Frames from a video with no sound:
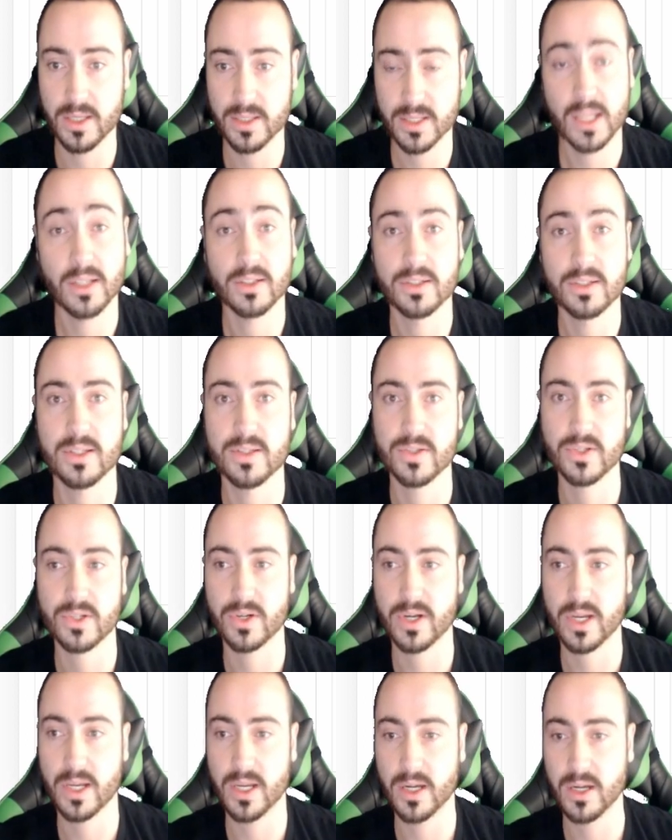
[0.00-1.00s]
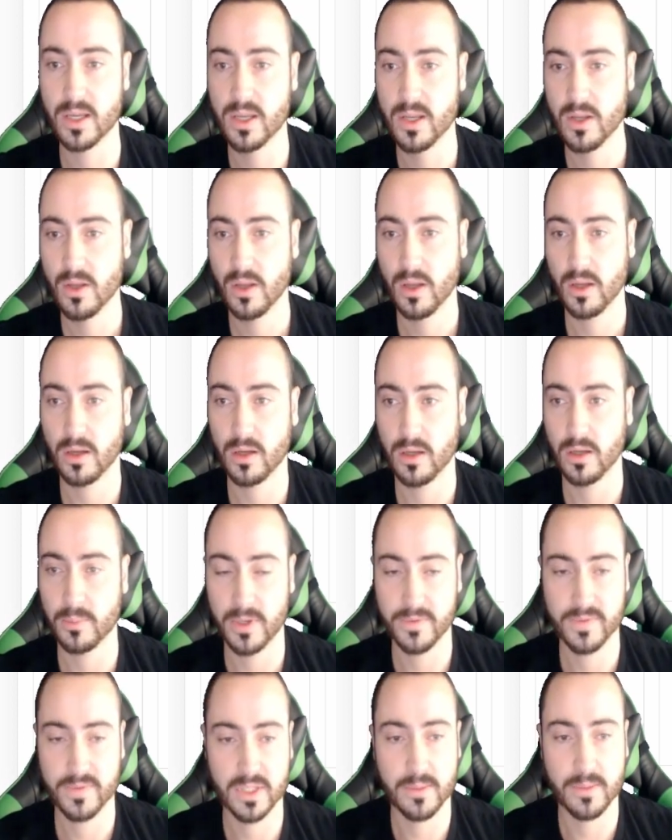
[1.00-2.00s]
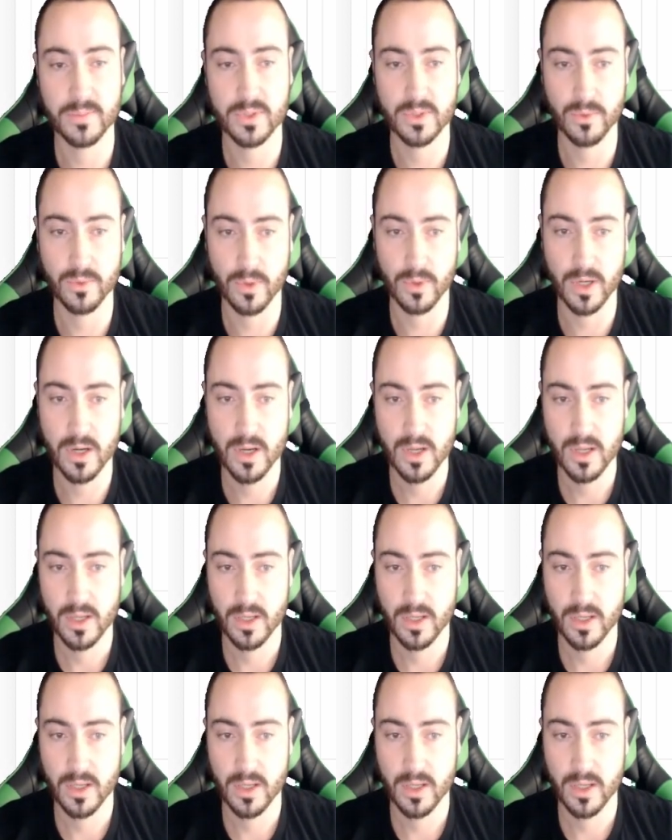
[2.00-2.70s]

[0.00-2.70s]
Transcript: skeleton screen of some sort,